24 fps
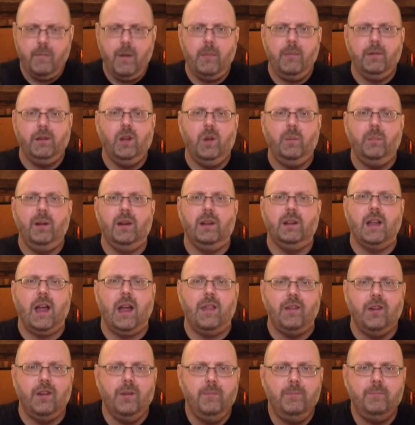maybe a little bit of
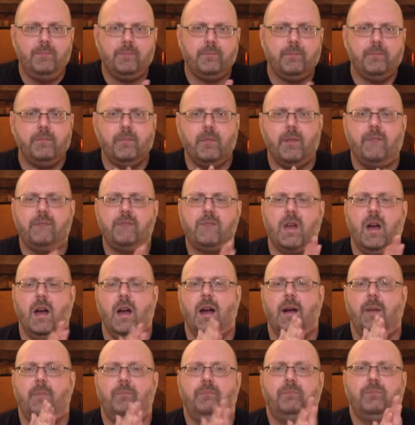leather,
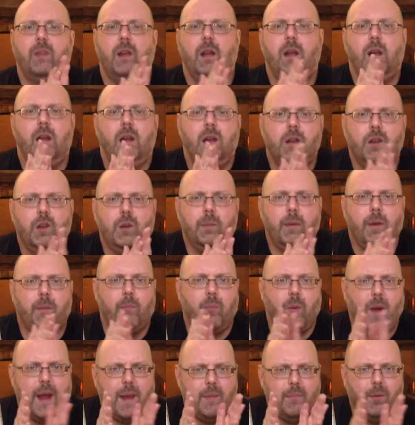um, a little bit
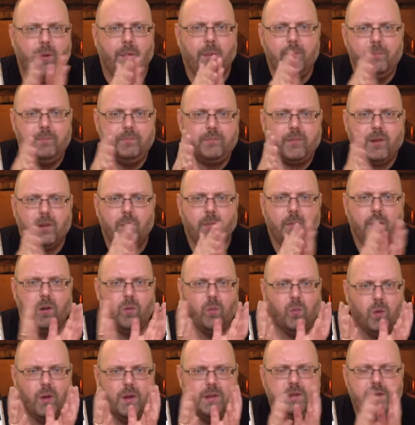of bramble, a little bit
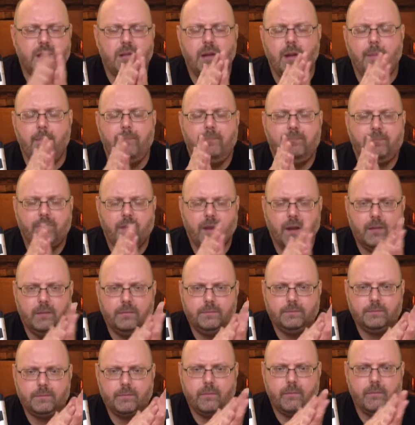of wood to it,
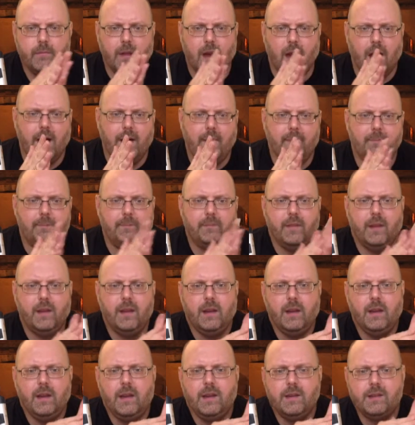um,
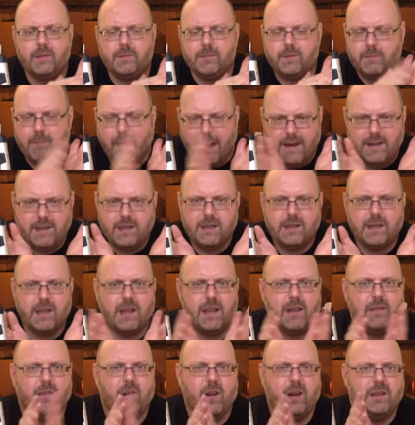some spices. I
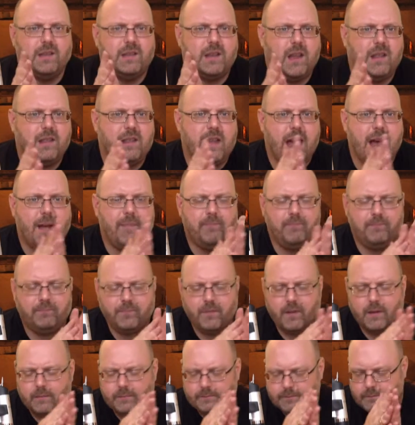think I've already said that.
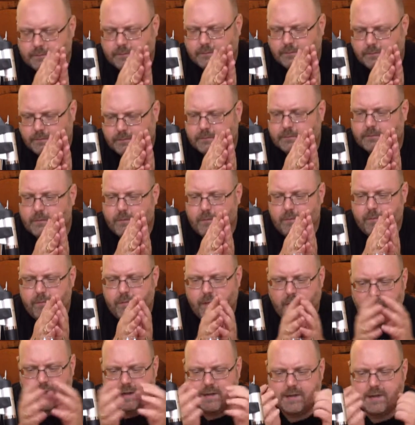
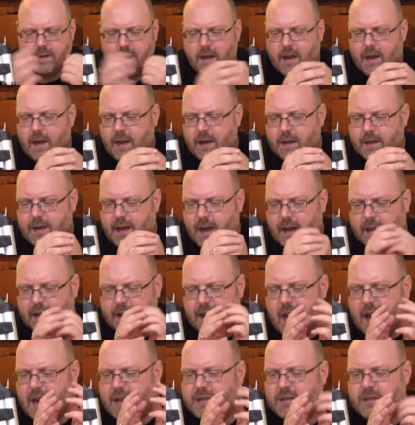It's got a
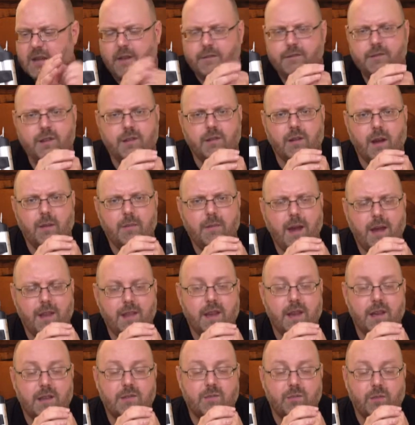lot of stuff to it. I mean, I
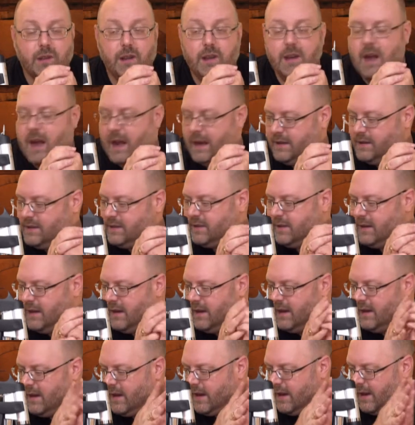think it's really nice.
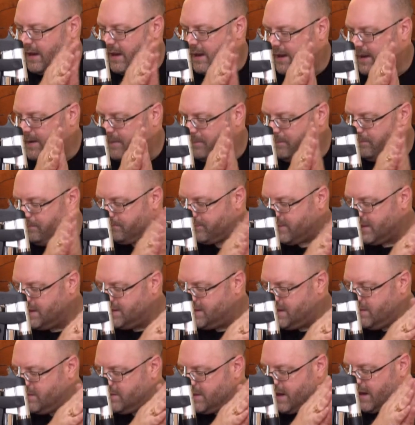Um,
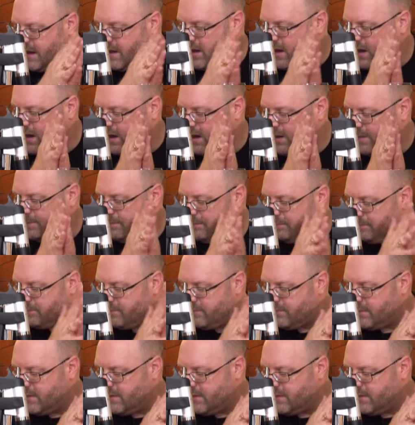let's see what they call,